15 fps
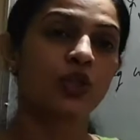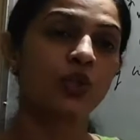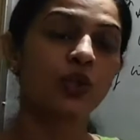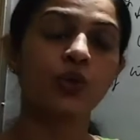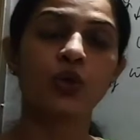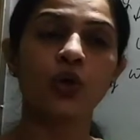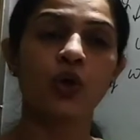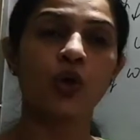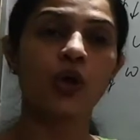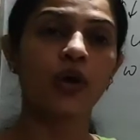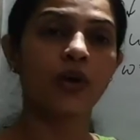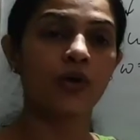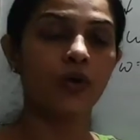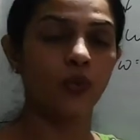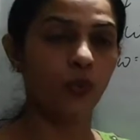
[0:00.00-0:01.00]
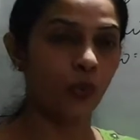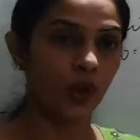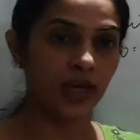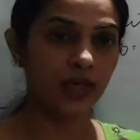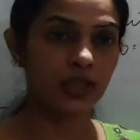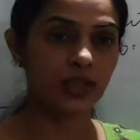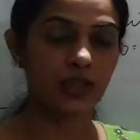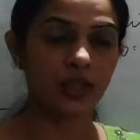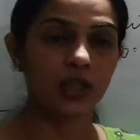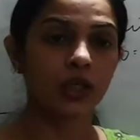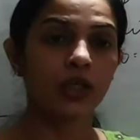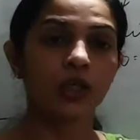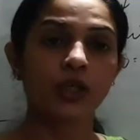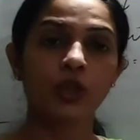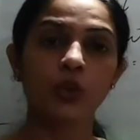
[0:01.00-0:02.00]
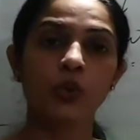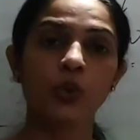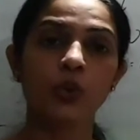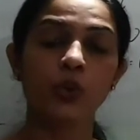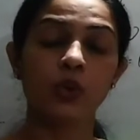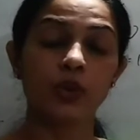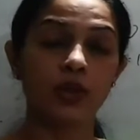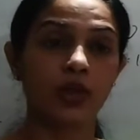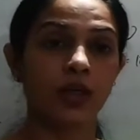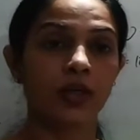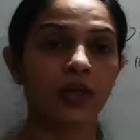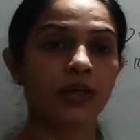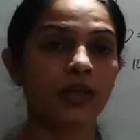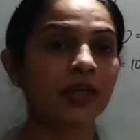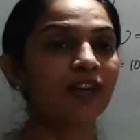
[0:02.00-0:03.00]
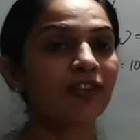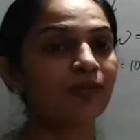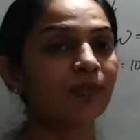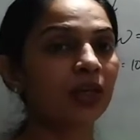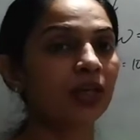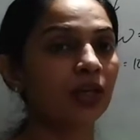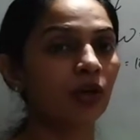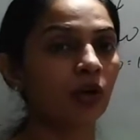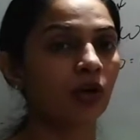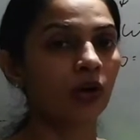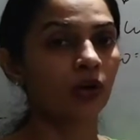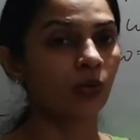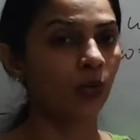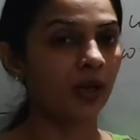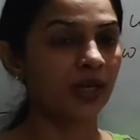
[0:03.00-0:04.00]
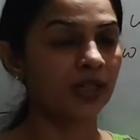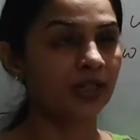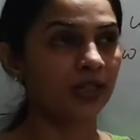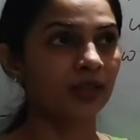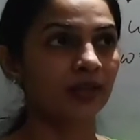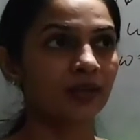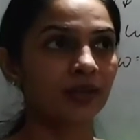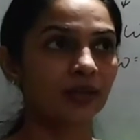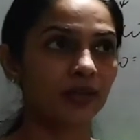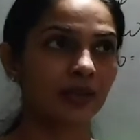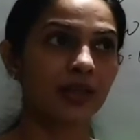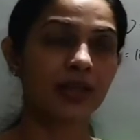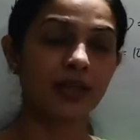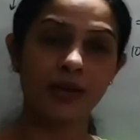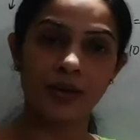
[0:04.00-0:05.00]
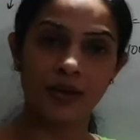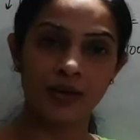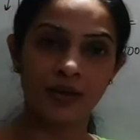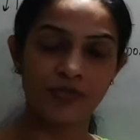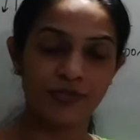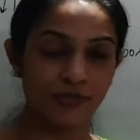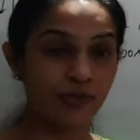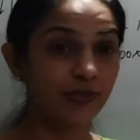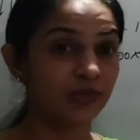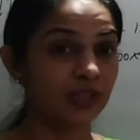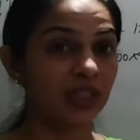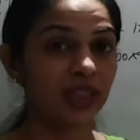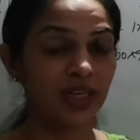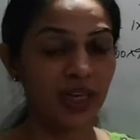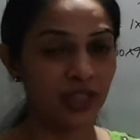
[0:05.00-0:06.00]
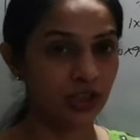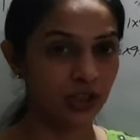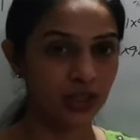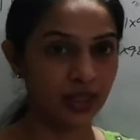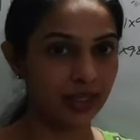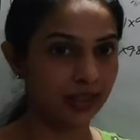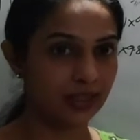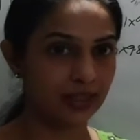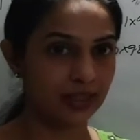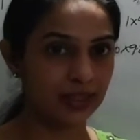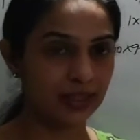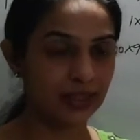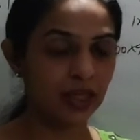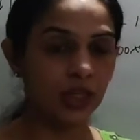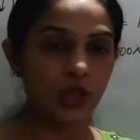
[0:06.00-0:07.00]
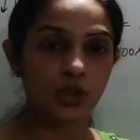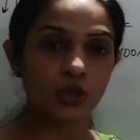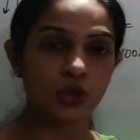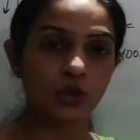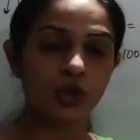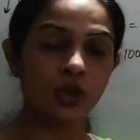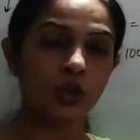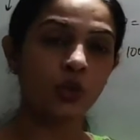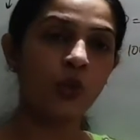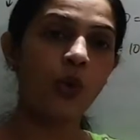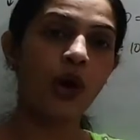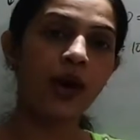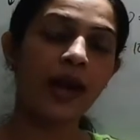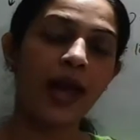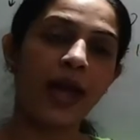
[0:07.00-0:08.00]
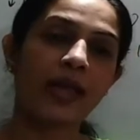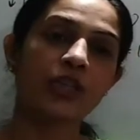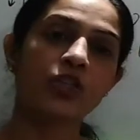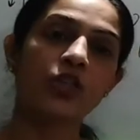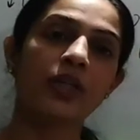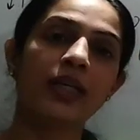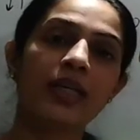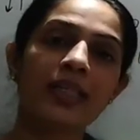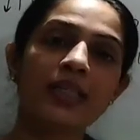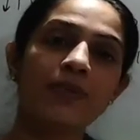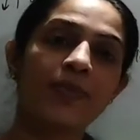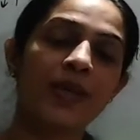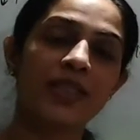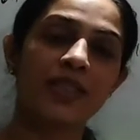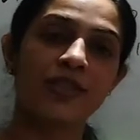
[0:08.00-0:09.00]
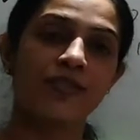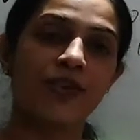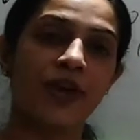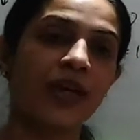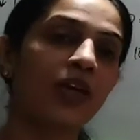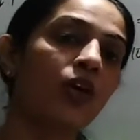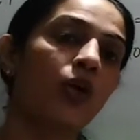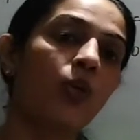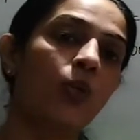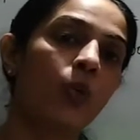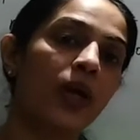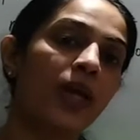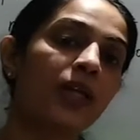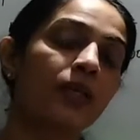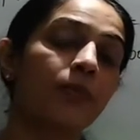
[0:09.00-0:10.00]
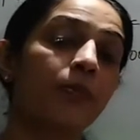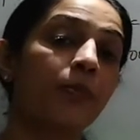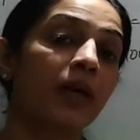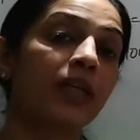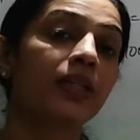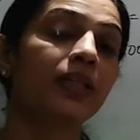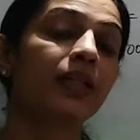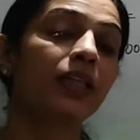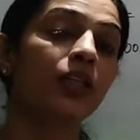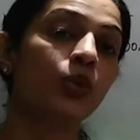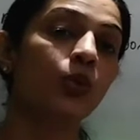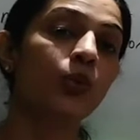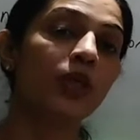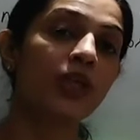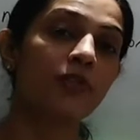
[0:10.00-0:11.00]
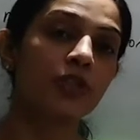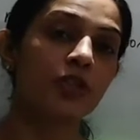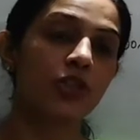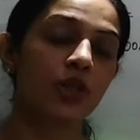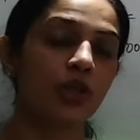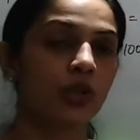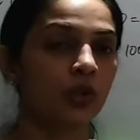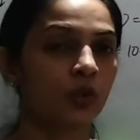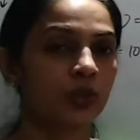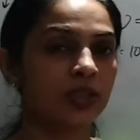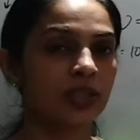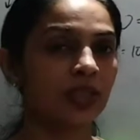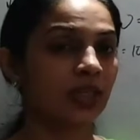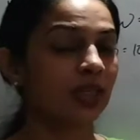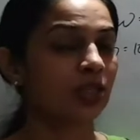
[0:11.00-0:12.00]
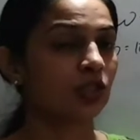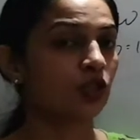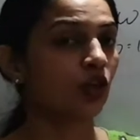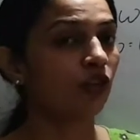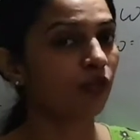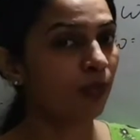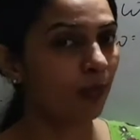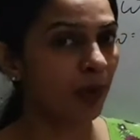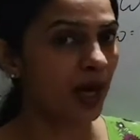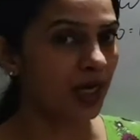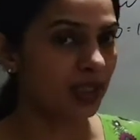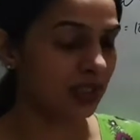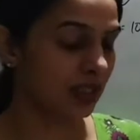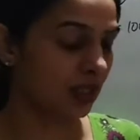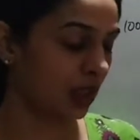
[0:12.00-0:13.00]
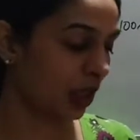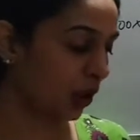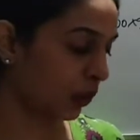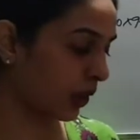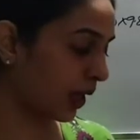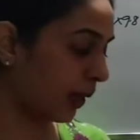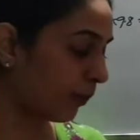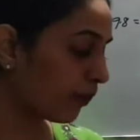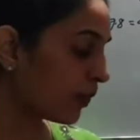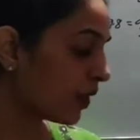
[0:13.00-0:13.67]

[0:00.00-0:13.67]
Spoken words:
you your weight, you give me your weight in 50 kg like this. So you are actually specifying your weight, but the unit which you are using is of mass. Okay,